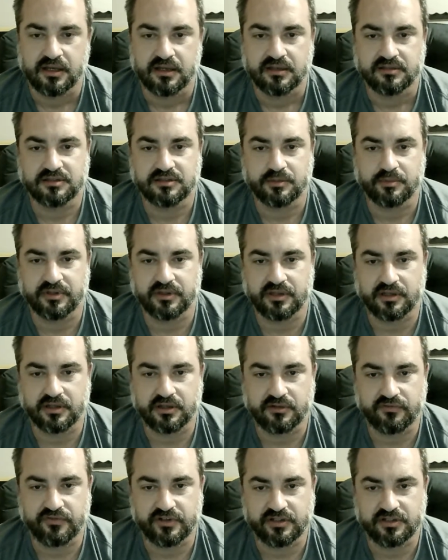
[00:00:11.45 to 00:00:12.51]
some of
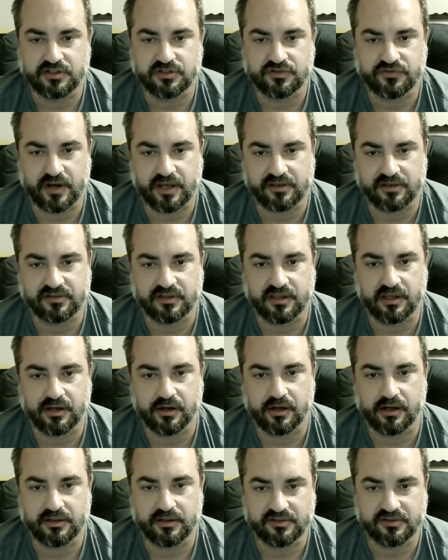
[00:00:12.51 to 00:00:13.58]
the vintage
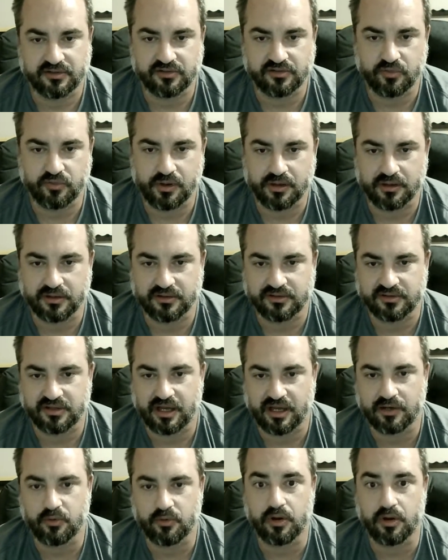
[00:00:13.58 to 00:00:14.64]
Frasquieras as well as
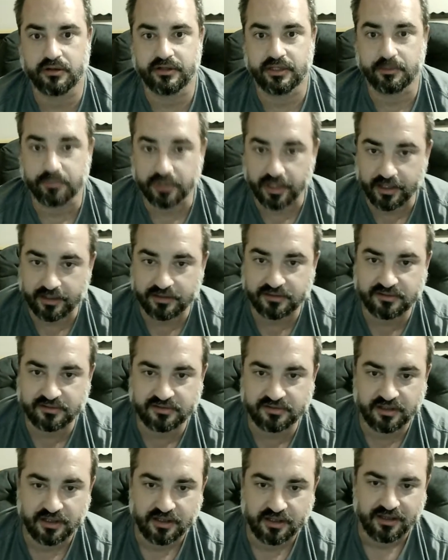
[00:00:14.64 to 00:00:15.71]
high quality blends,